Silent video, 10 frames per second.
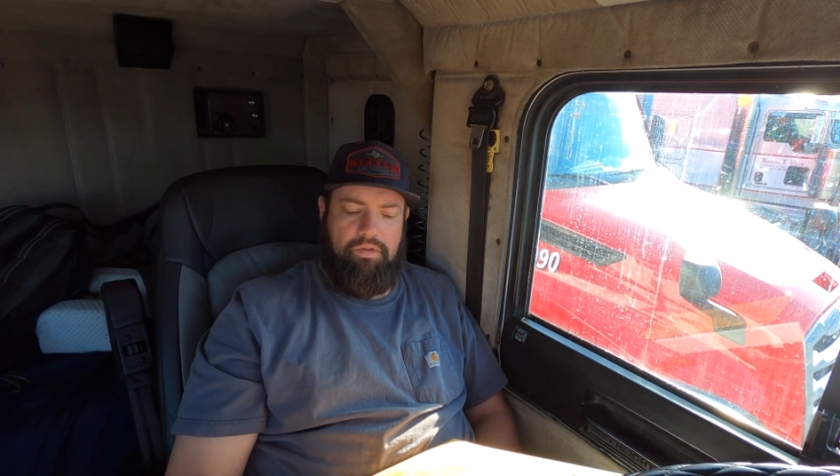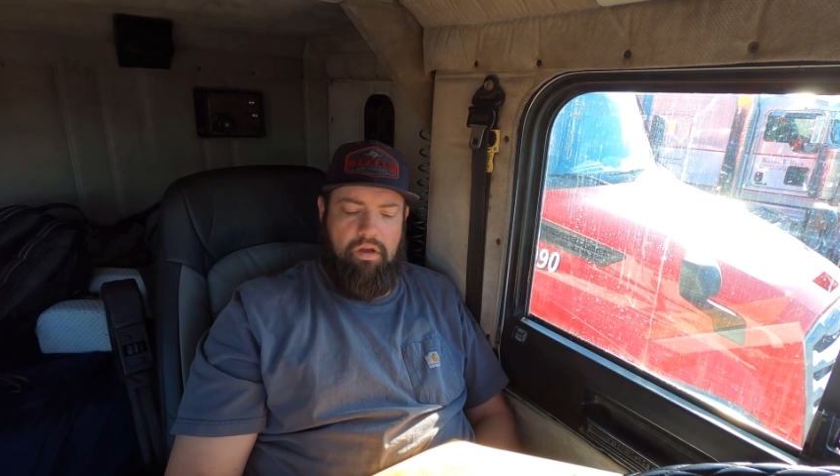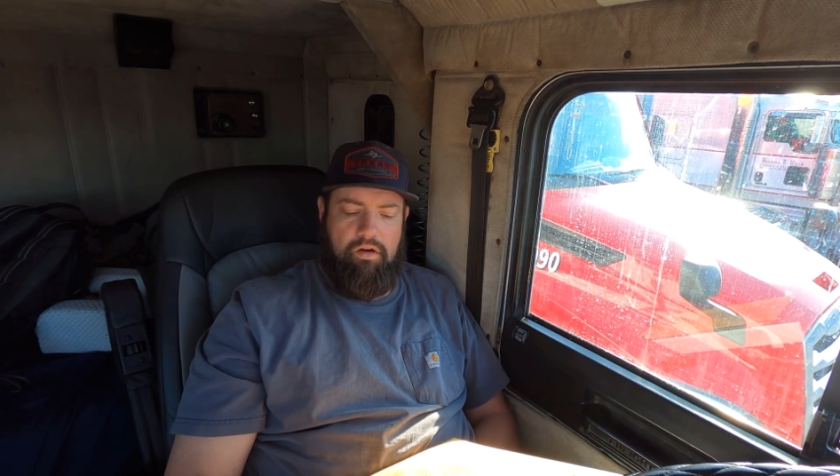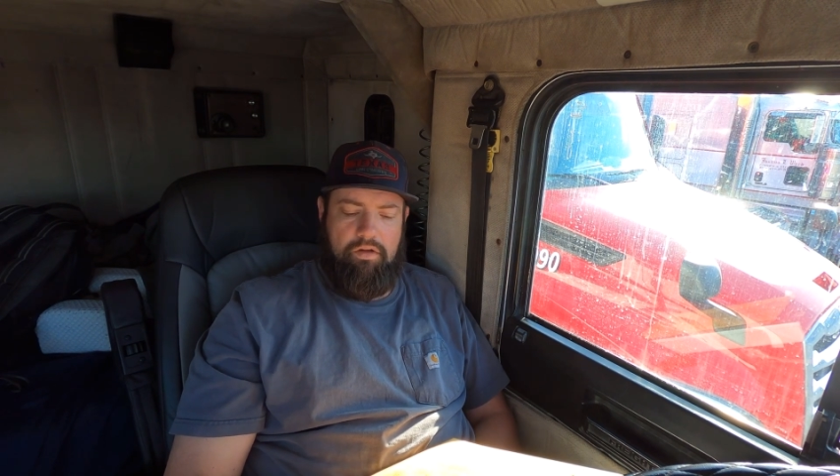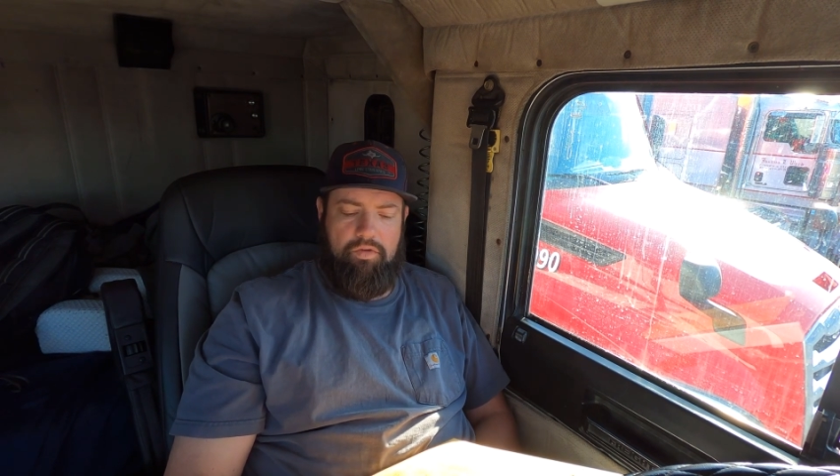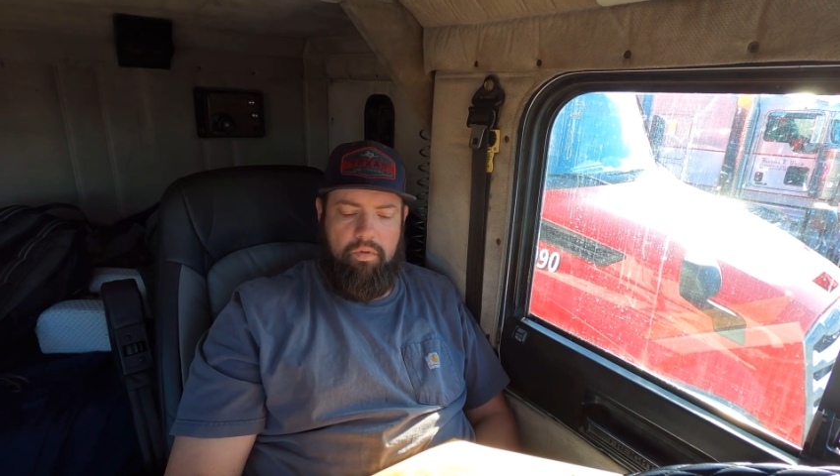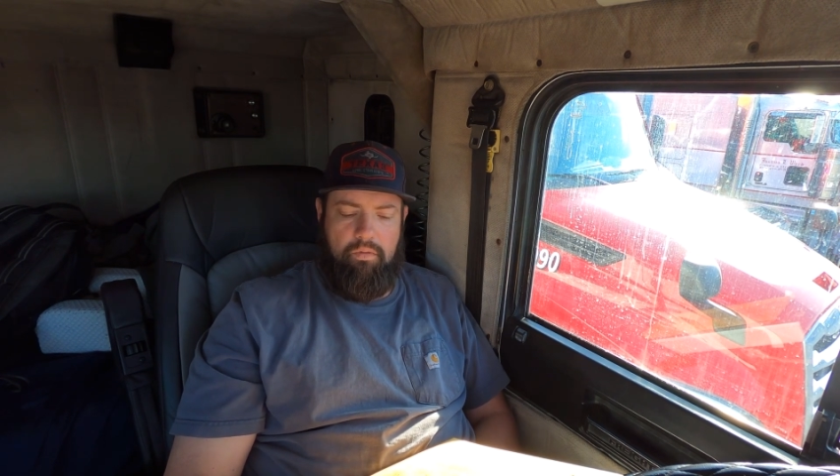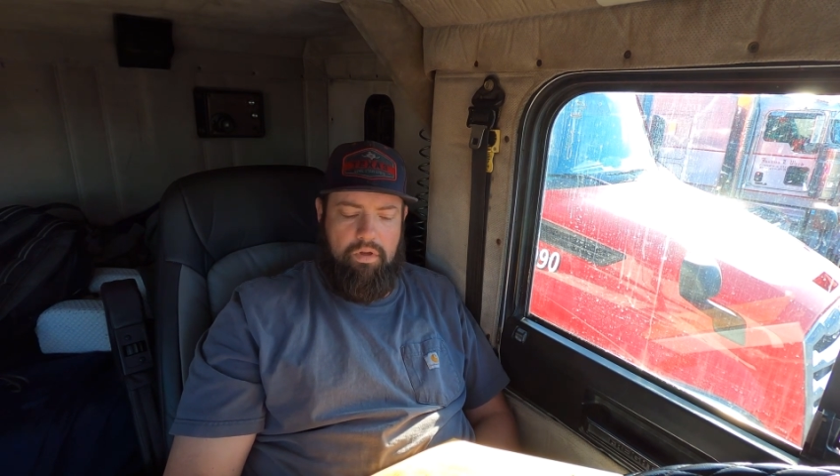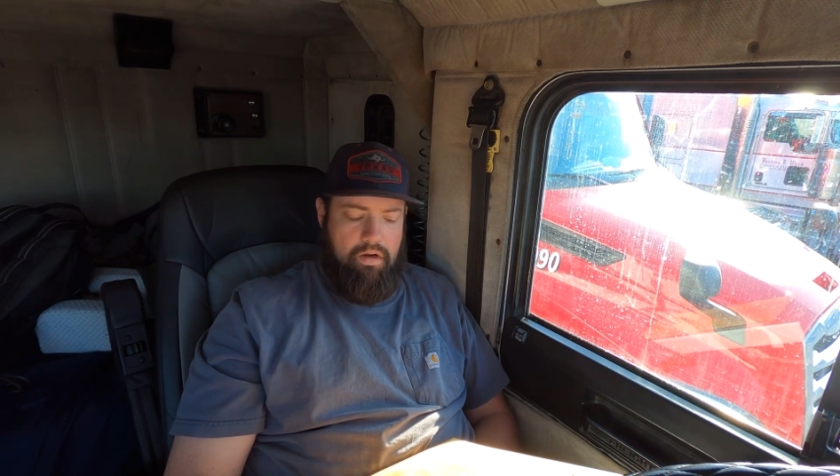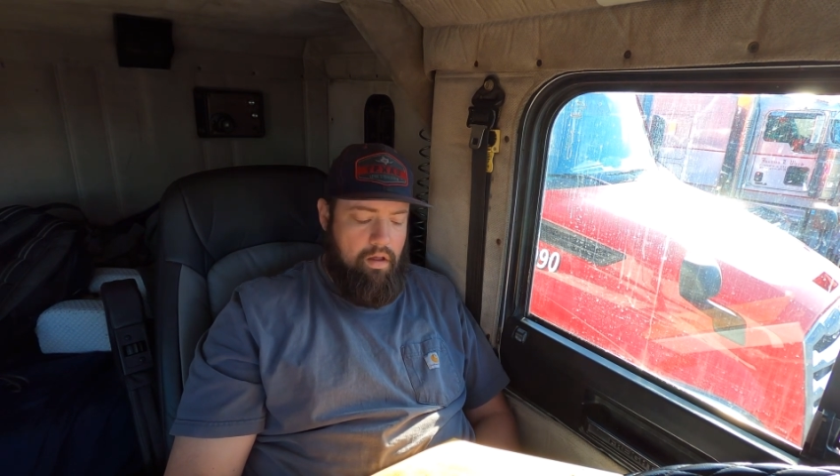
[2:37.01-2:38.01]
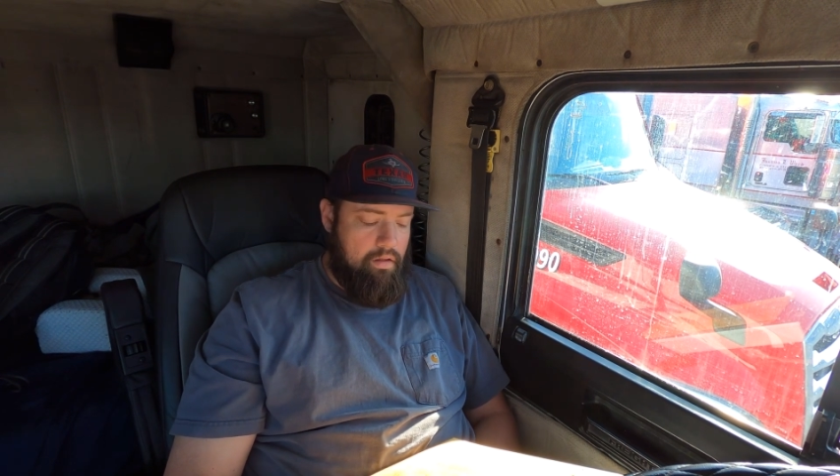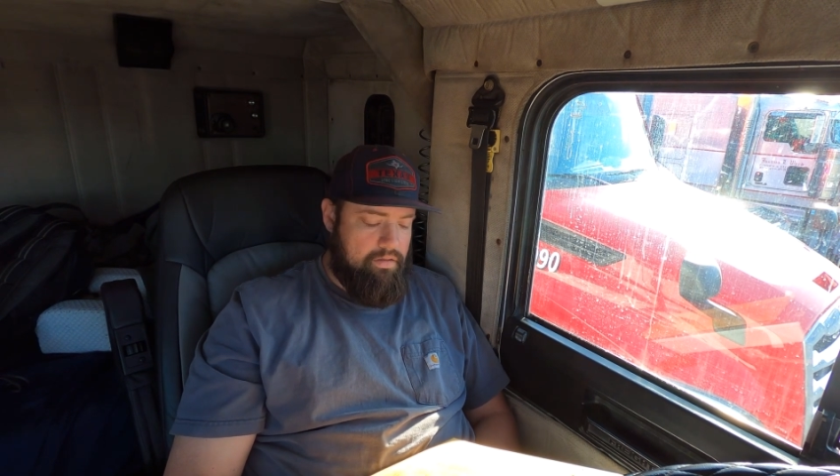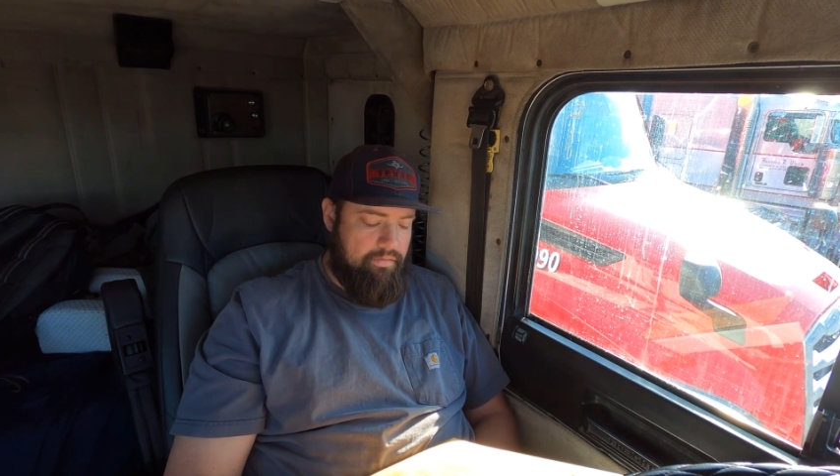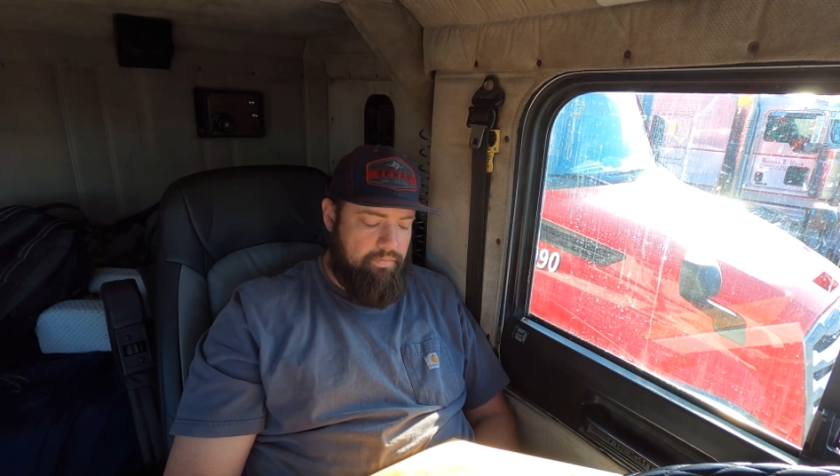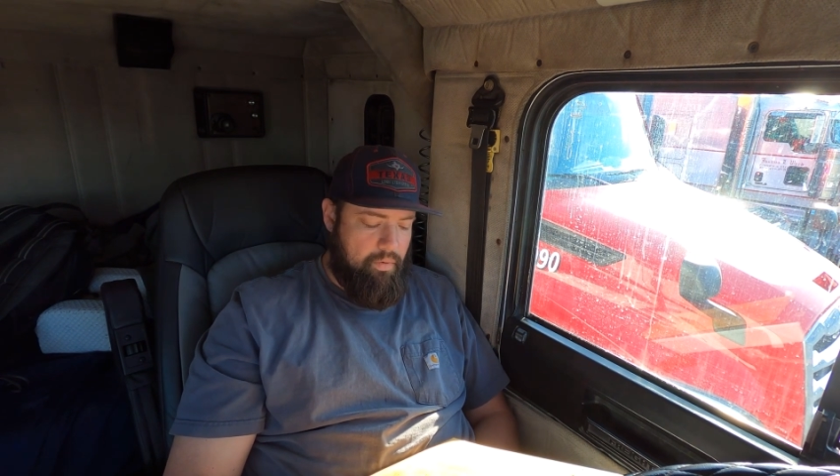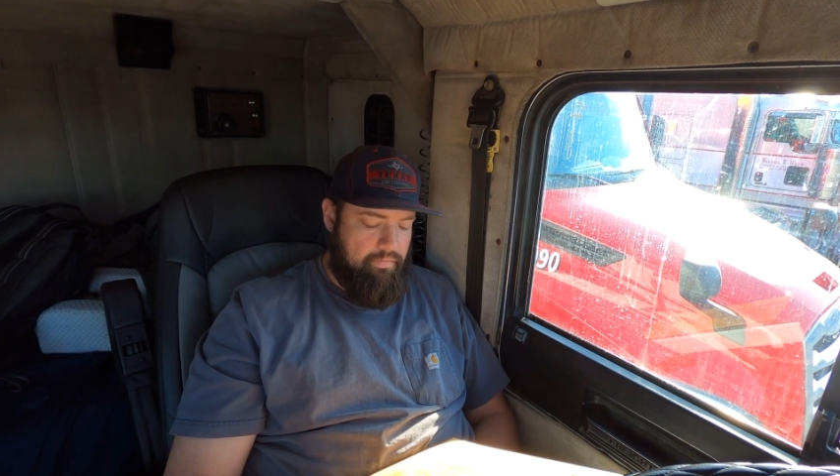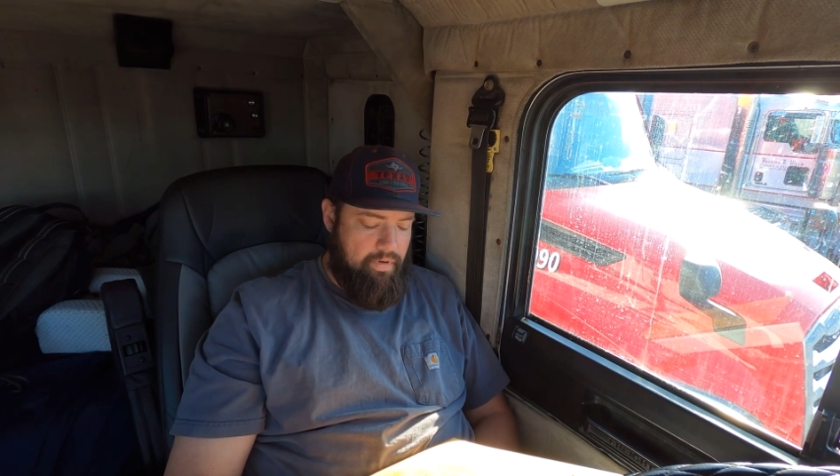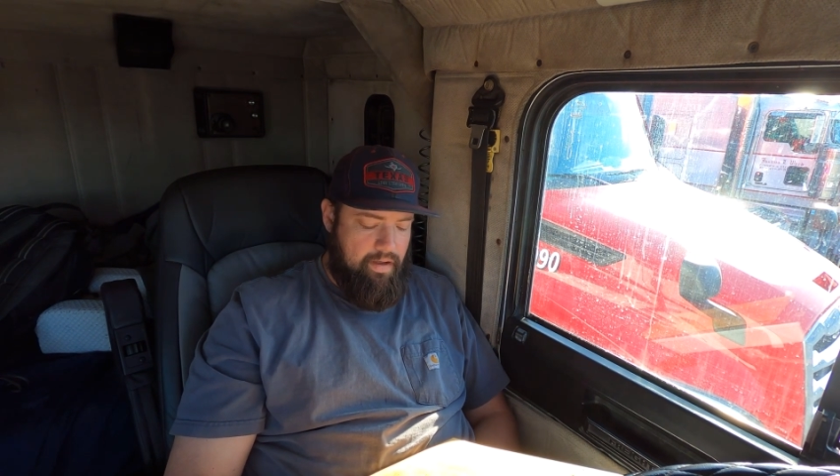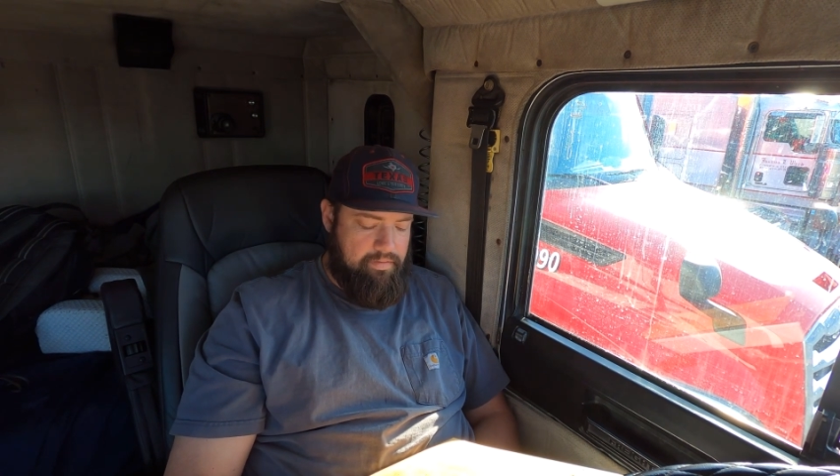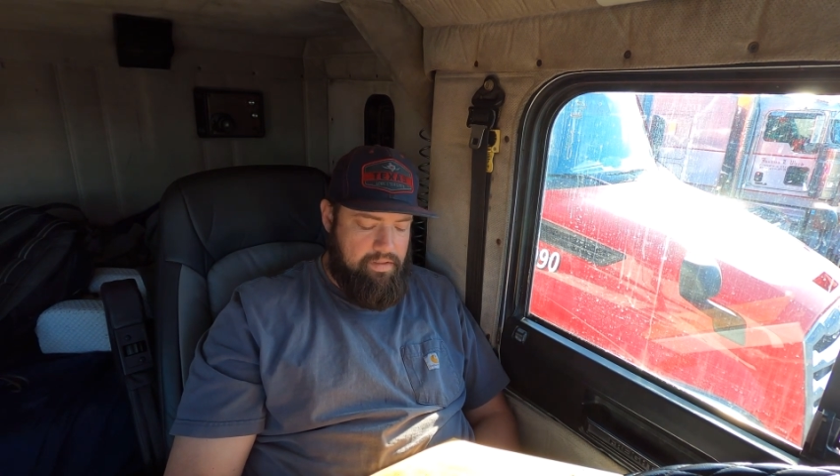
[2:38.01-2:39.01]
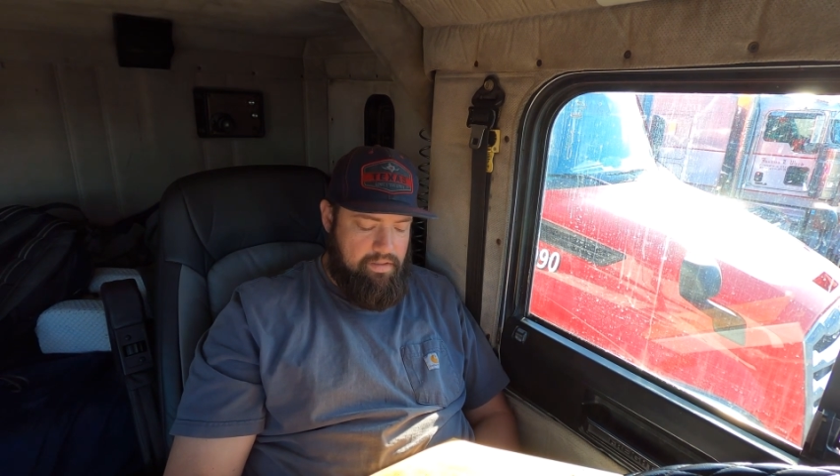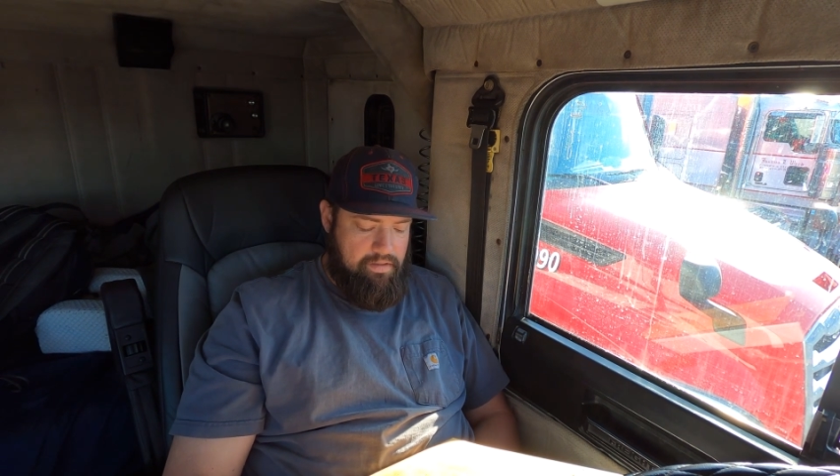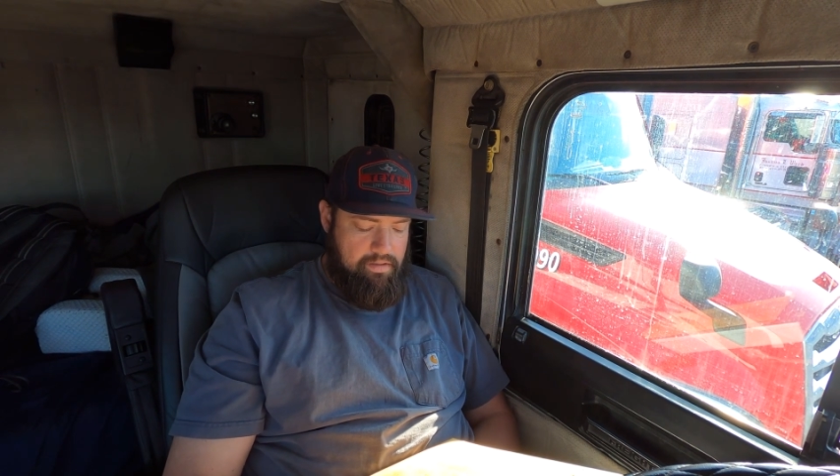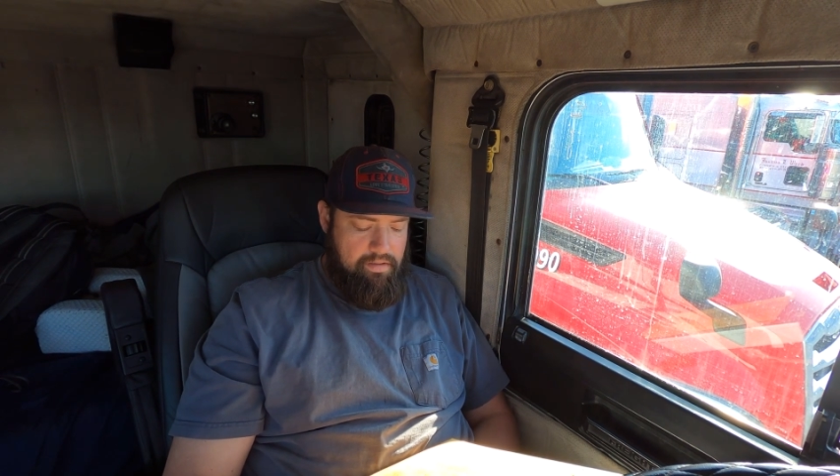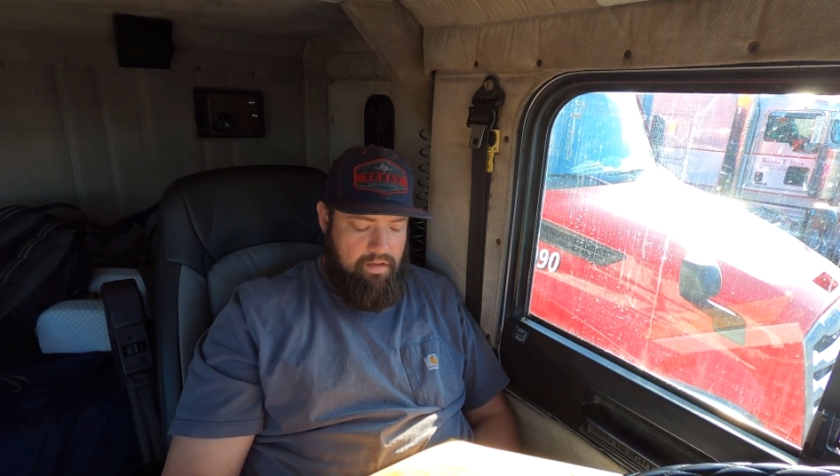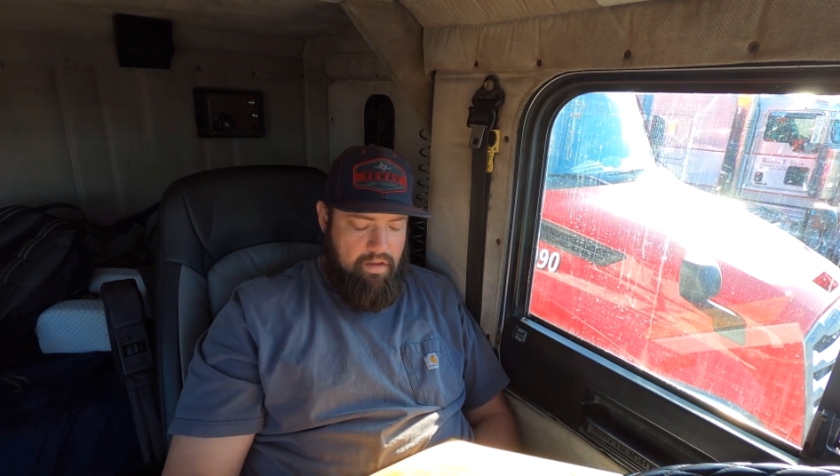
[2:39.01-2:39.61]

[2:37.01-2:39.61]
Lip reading: $121.45.